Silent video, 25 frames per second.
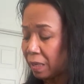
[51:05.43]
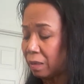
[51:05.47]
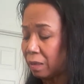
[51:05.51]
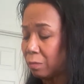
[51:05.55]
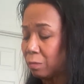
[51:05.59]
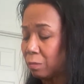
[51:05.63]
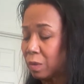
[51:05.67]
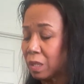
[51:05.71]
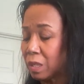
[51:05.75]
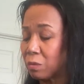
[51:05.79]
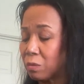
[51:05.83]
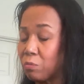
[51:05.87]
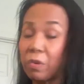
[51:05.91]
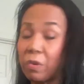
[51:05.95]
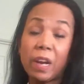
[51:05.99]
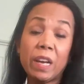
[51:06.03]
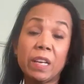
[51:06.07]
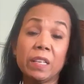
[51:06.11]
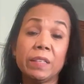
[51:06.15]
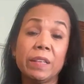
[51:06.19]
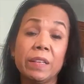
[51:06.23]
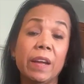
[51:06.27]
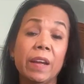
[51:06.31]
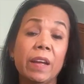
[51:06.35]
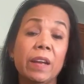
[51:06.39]
was raised
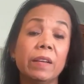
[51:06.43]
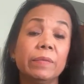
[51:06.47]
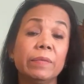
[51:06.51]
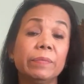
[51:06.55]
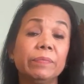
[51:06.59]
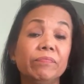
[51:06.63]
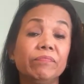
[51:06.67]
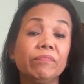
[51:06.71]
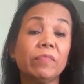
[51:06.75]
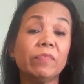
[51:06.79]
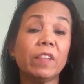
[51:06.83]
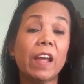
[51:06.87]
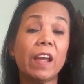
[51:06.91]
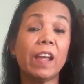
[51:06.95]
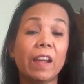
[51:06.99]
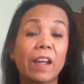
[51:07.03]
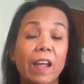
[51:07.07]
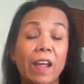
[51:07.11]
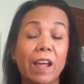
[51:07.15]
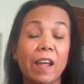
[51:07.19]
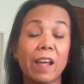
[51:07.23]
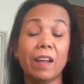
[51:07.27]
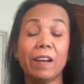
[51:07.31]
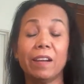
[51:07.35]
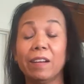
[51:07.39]
and
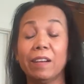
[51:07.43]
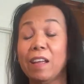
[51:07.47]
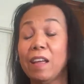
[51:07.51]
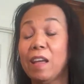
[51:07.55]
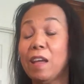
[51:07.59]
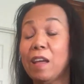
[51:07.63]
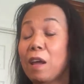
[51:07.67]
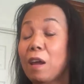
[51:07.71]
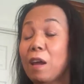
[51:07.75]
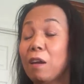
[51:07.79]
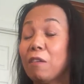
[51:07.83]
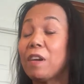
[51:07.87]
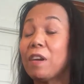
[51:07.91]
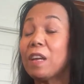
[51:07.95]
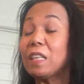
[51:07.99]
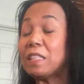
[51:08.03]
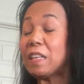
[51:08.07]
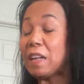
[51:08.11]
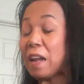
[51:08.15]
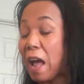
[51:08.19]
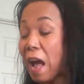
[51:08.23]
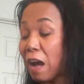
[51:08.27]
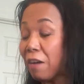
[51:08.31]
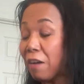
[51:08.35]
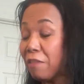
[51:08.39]
raised and
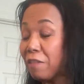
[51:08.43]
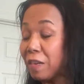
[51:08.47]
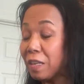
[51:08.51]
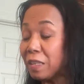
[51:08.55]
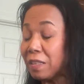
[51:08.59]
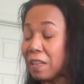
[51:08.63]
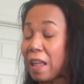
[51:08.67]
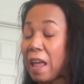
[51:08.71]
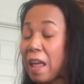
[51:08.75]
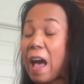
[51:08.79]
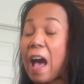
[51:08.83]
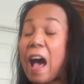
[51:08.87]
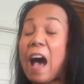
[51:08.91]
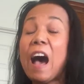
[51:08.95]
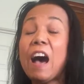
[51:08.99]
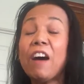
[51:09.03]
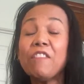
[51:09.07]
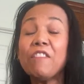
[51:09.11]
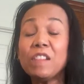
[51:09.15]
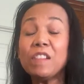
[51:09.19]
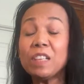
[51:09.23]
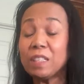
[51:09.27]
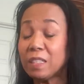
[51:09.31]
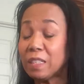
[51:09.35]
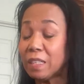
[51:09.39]

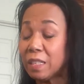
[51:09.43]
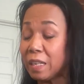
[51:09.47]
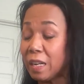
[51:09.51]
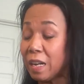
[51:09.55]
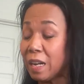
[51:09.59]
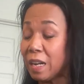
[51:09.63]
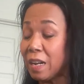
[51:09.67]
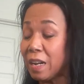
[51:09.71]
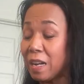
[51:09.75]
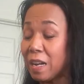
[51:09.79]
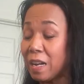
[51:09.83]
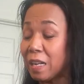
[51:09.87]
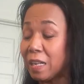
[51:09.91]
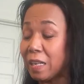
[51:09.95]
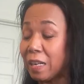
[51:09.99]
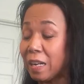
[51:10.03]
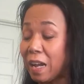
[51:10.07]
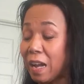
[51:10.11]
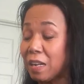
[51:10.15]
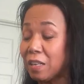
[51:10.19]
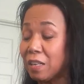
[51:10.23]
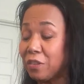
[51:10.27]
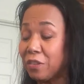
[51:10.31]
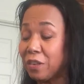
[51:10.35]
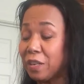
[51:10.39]
harvested in another
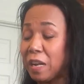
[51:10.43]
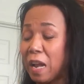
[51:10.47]
country.